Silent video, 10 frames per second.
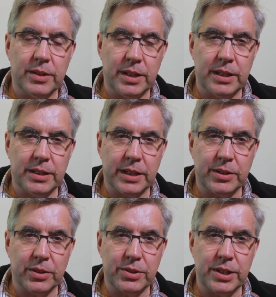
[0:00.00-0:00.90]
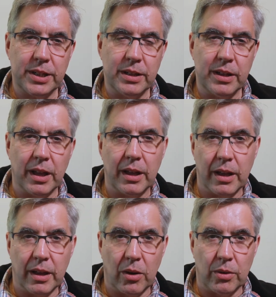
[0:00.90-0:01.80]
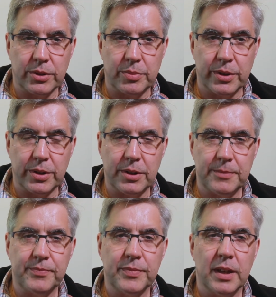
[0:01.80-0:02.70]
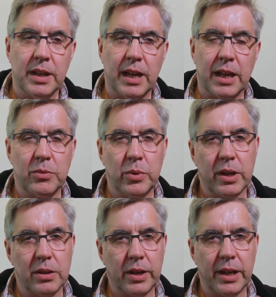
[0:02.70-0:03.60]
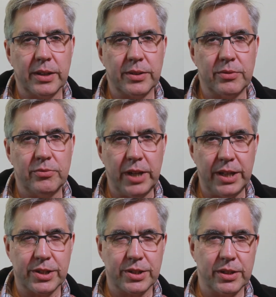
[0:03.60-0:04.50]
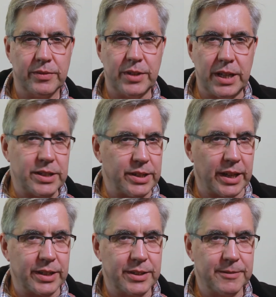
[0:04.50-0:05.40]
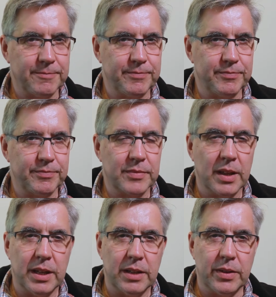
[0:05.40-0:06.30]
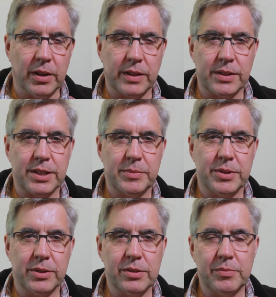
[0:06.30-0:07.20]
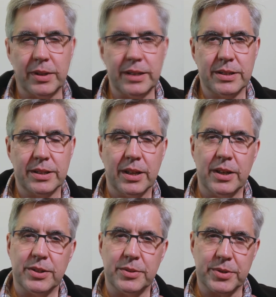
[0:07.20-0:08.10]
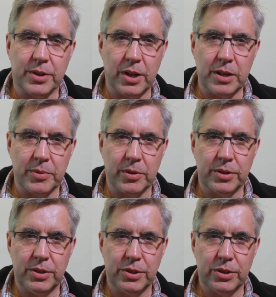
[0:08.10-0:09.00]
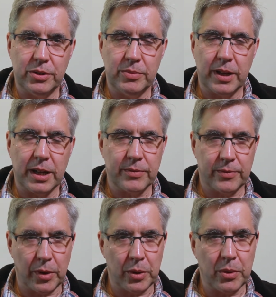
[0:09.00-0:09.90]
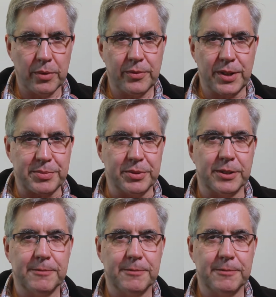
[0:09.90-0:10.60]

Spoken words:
the technology entrepreneur, and we are looking at the reach of the internet. If you like this episode, please subscribe on YouTube and follow on Facebook.